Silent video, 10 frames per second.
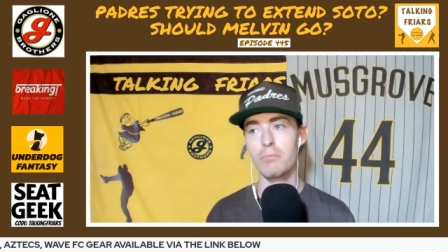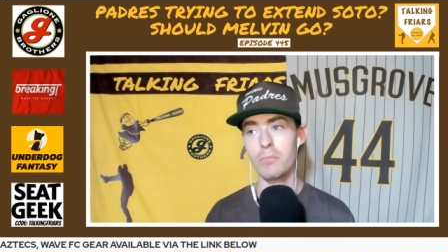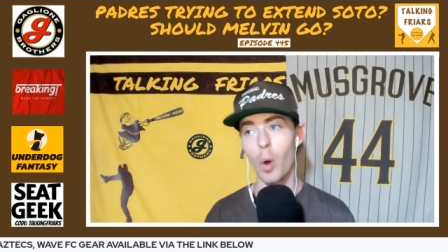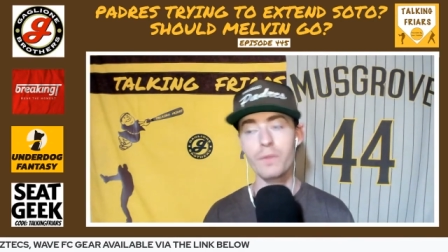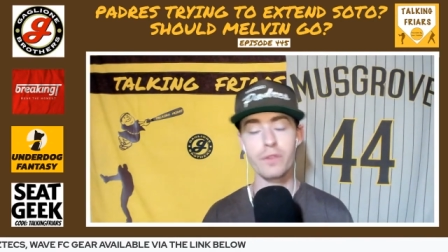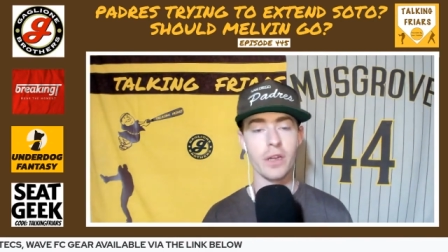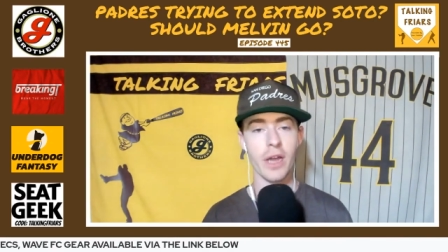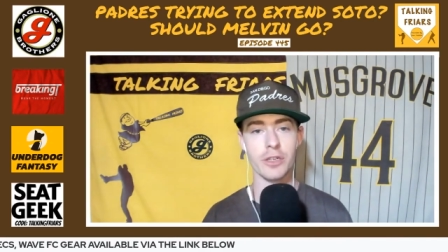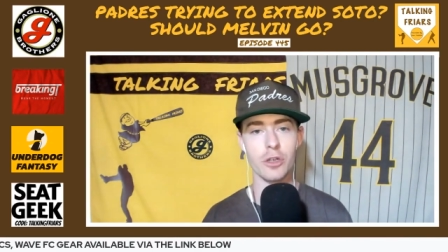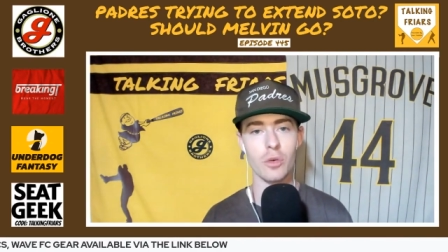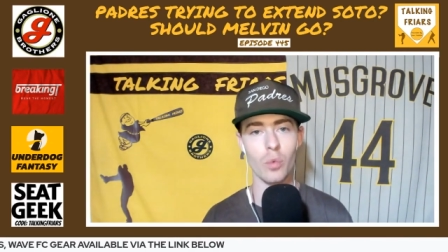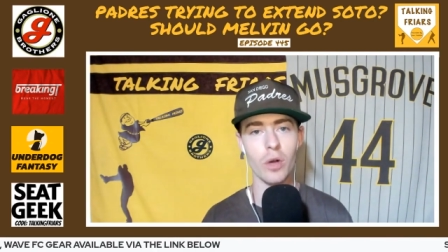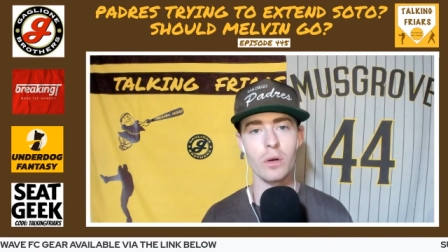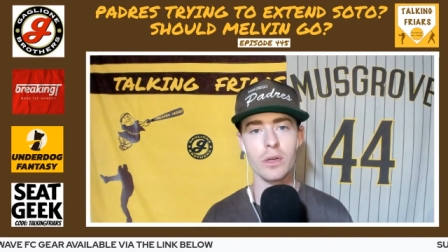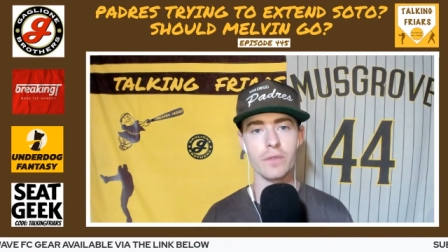Hopefully next year
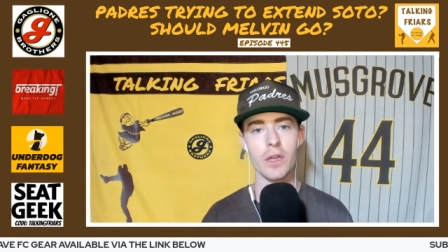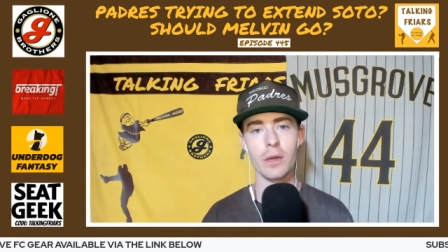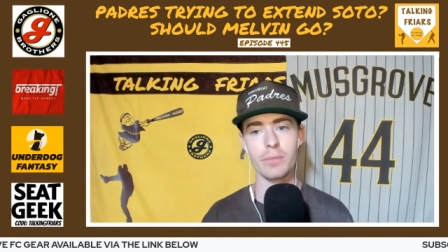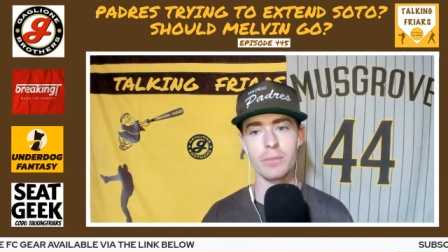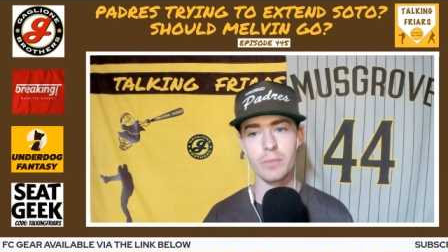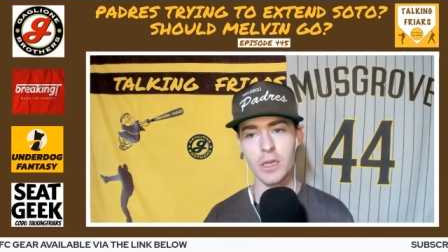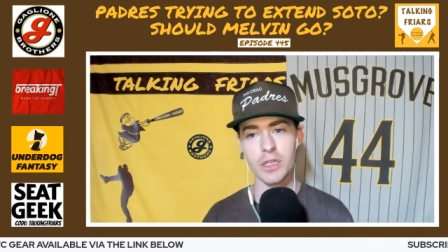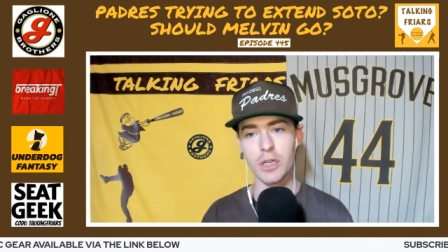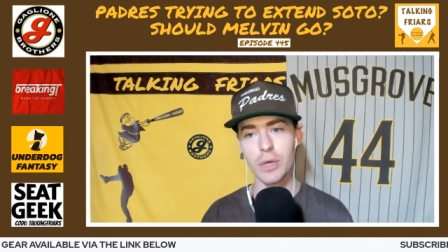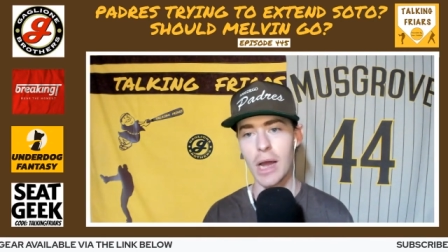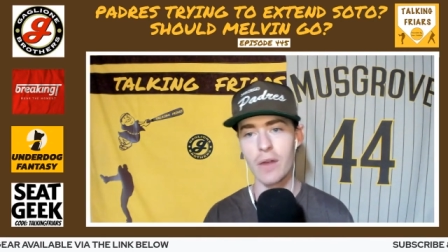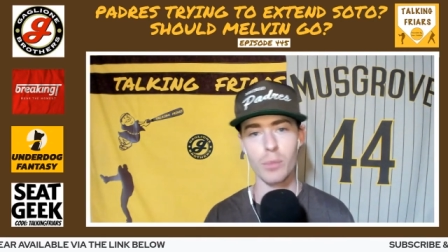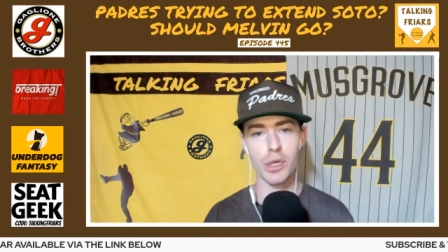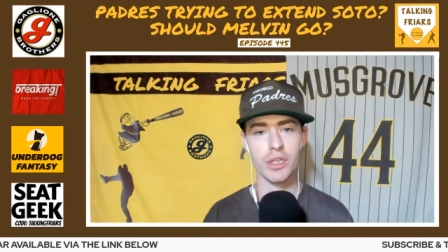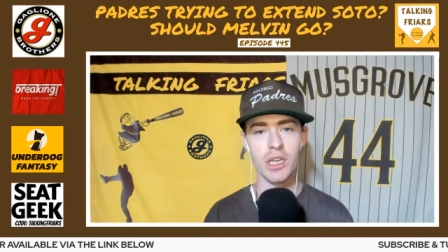will, if they continue to have him
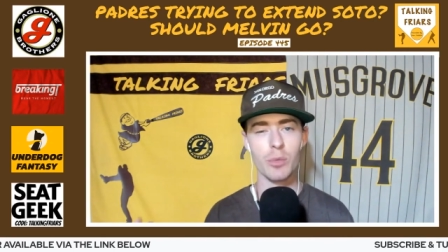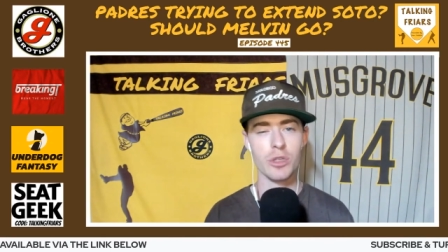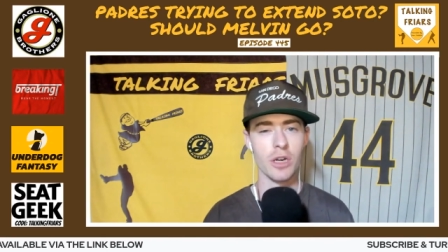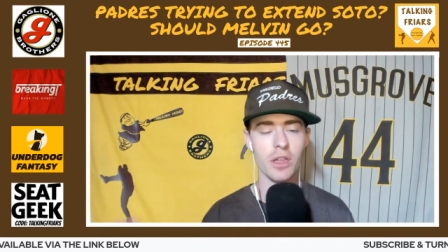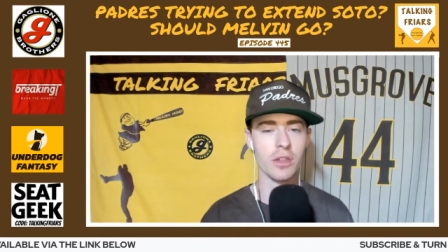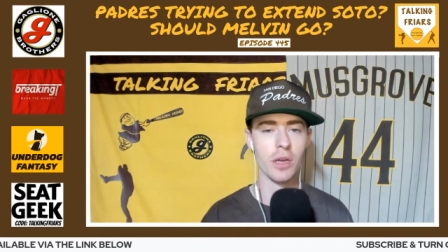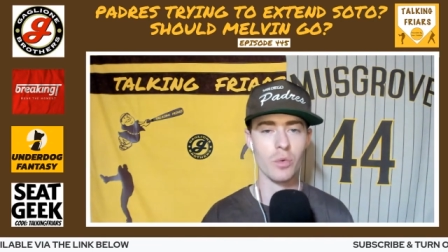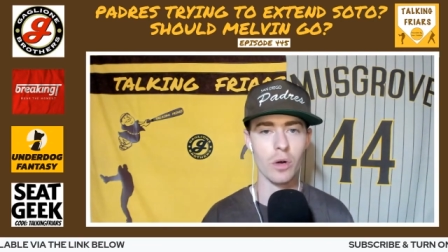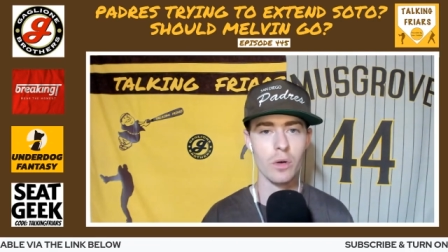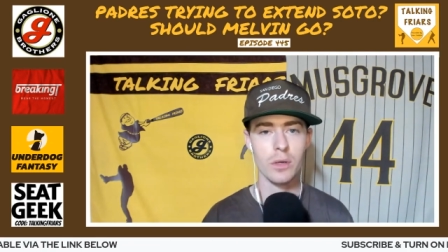on the team, which I think they will.